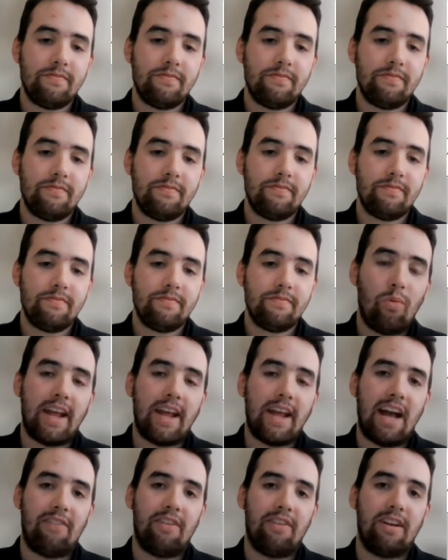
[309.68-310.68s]
Now we
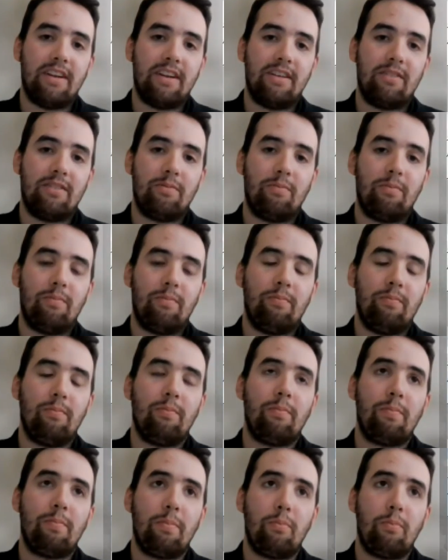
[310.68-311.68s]
have it
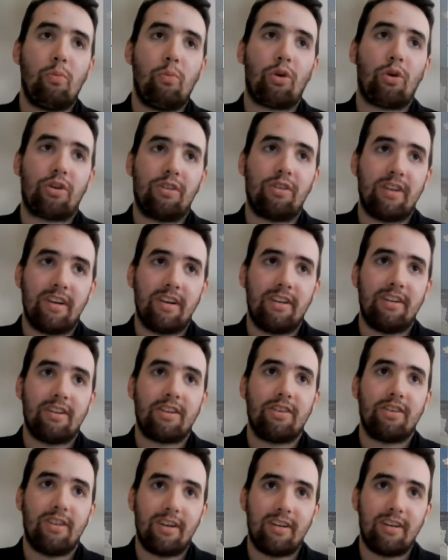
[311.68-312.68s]
more
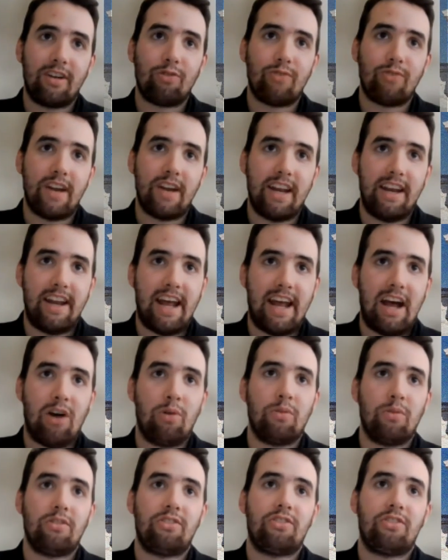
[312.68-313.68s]
clearly written
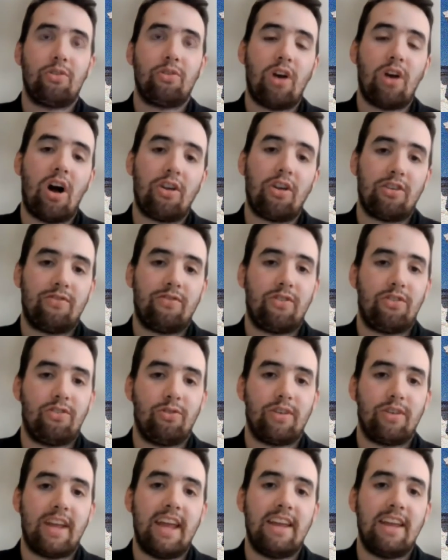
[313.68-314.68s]
out, so
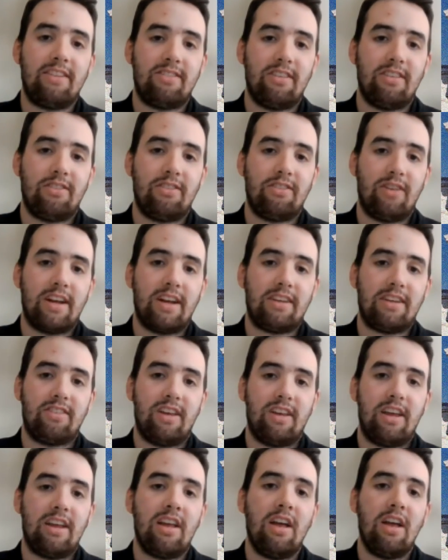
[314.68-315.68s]
controversial cases like,
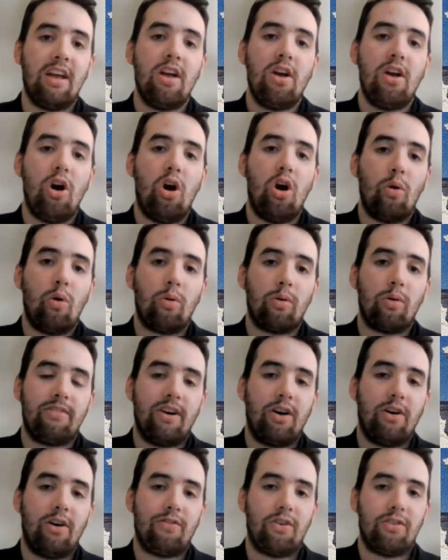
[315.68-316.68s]
say,
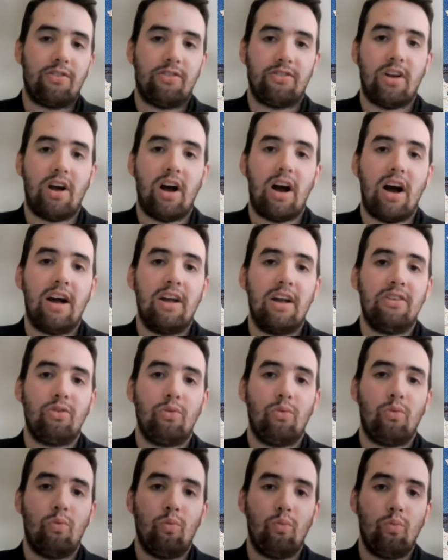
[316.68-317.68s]
Obergefell versus
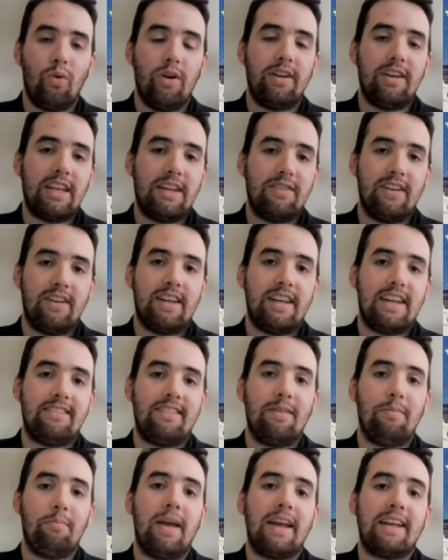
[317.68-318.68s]
Hodge wouldn't even
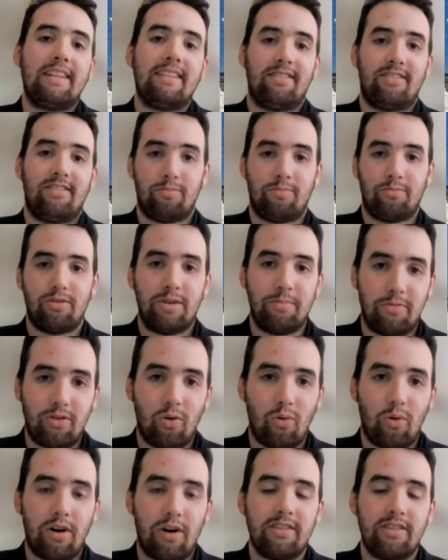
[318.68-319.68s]
need to make the Supreme
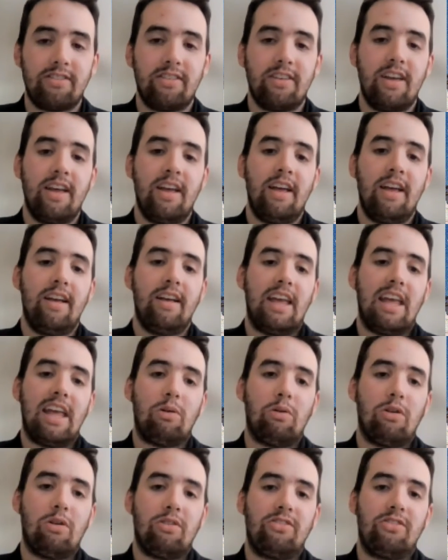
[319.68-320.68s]
Court.
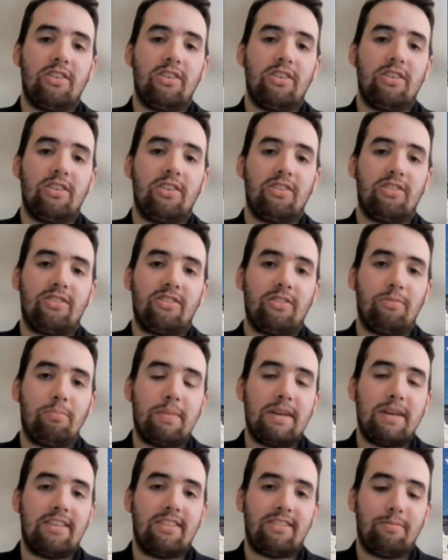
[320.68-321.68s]
It would just
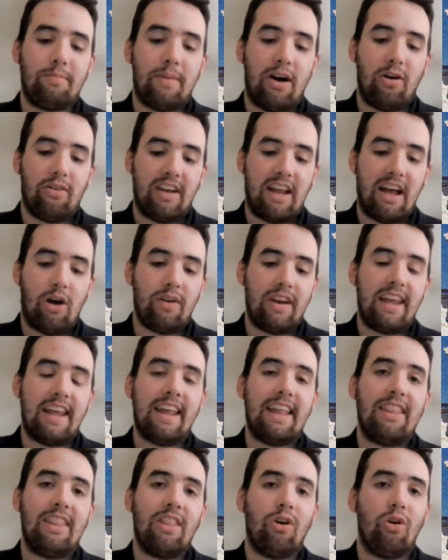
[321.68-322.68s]
be spelled out
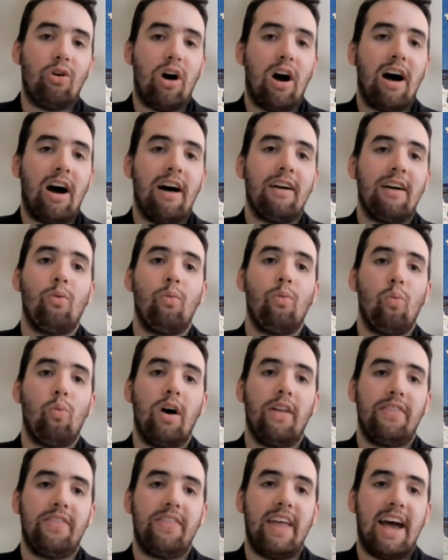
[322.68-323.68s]
in the law
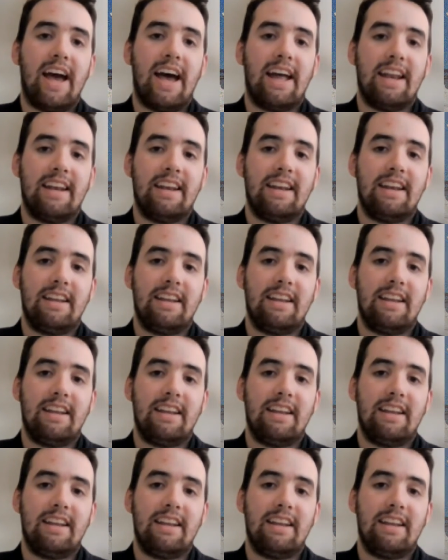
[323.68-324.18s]
what that